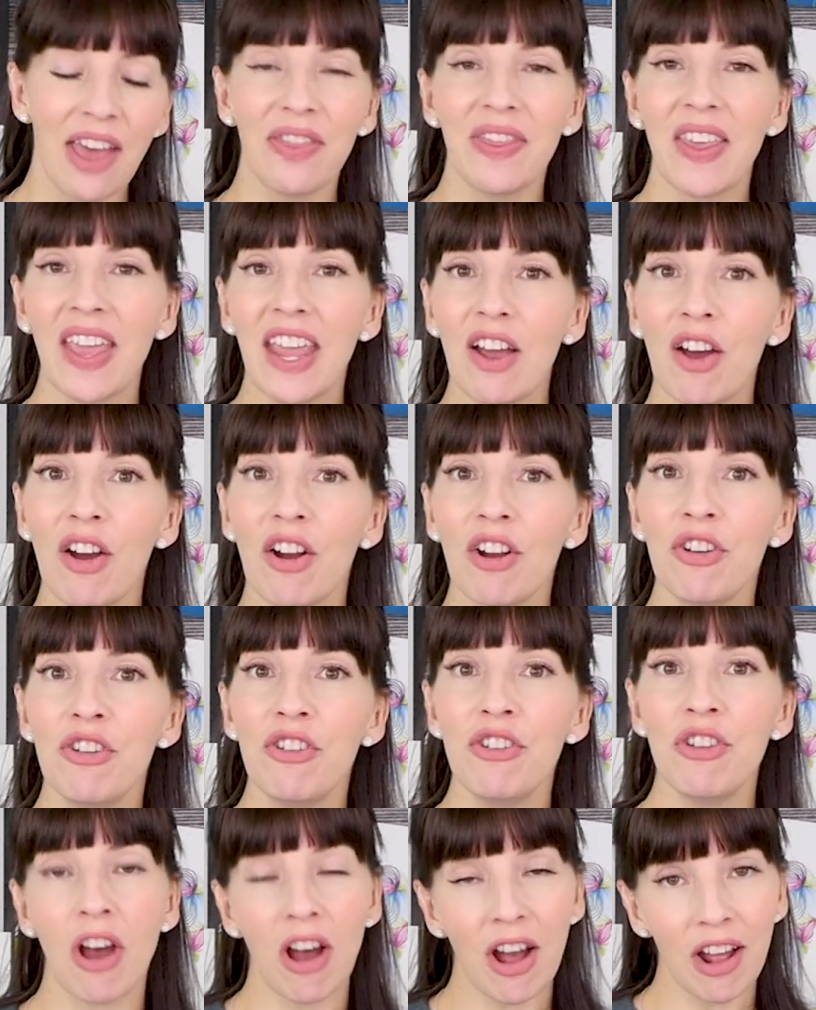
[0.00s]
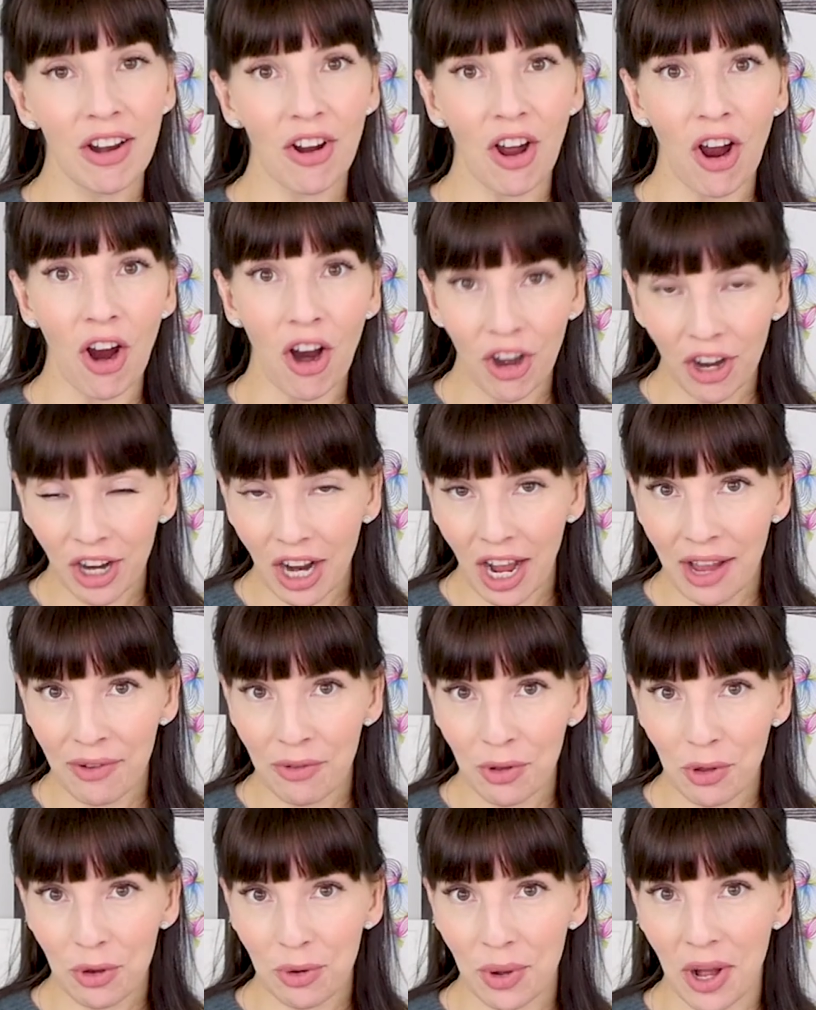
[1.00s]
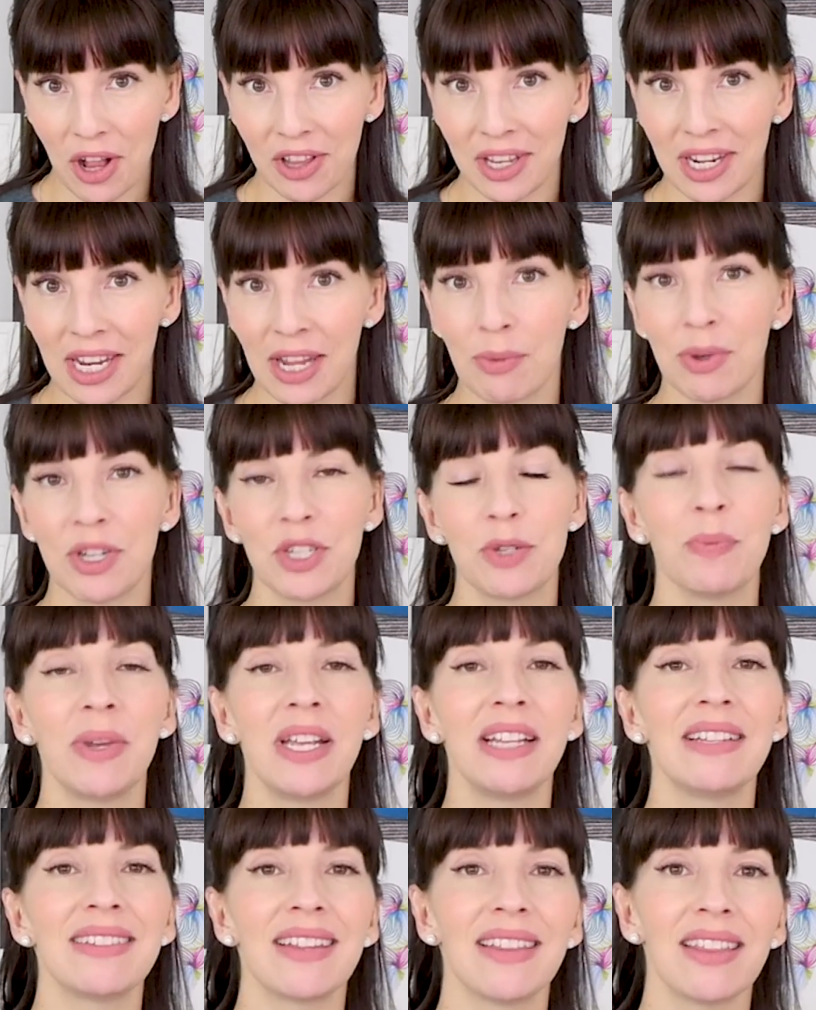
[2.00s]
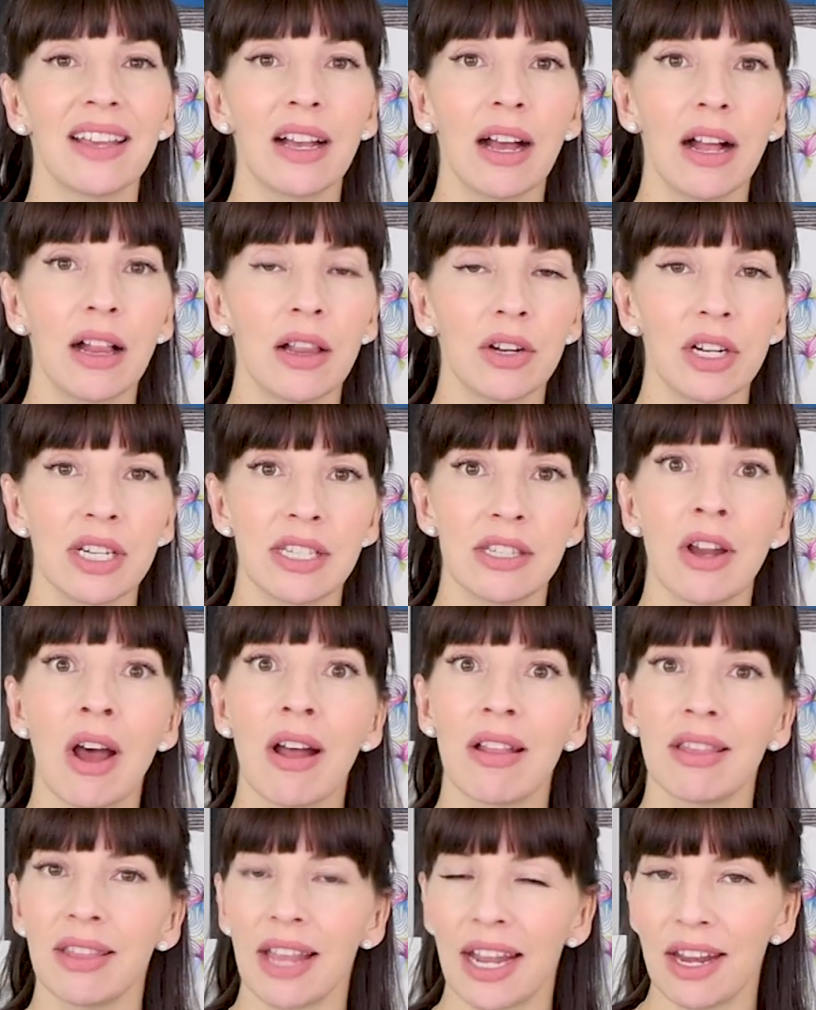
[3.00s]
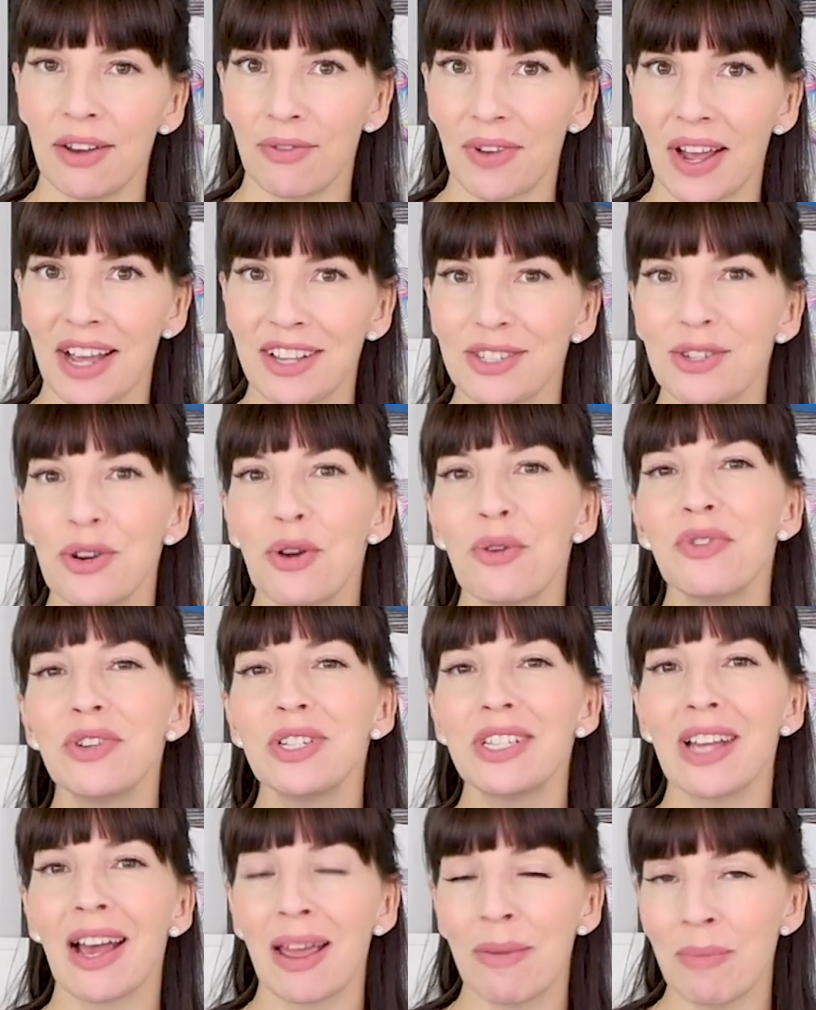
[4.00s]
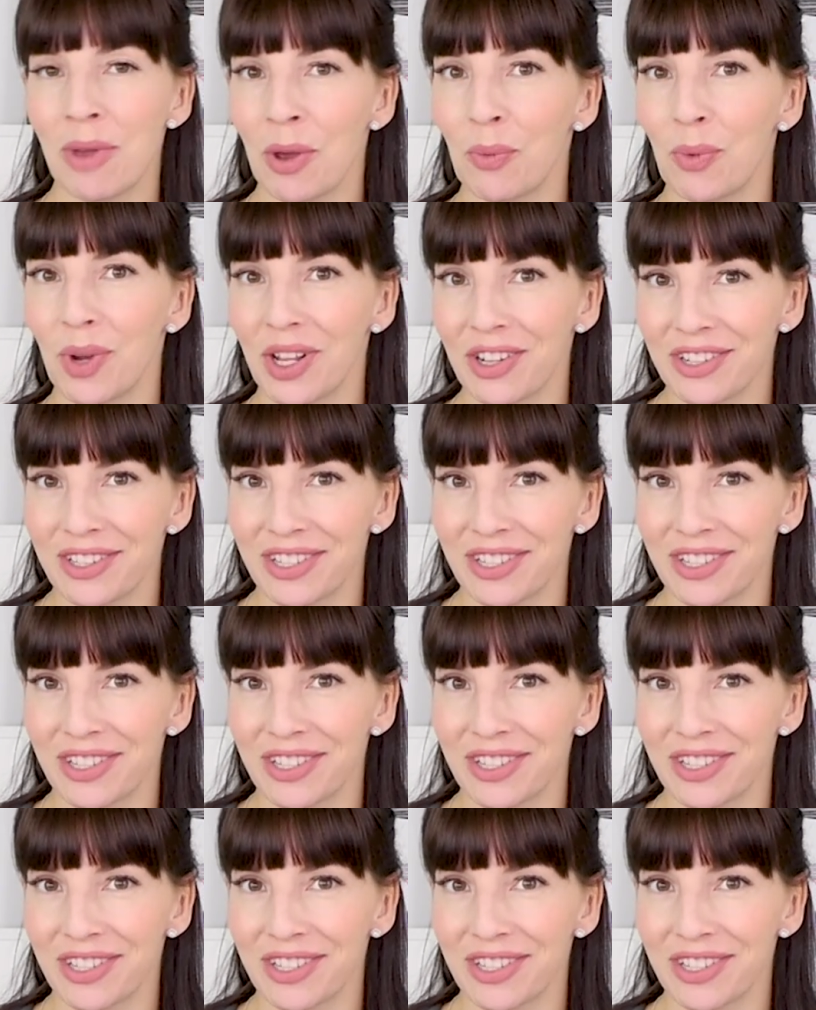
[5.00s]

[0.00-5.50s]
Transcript: They are not archival quality, which means that the color is not light fast. Over time it will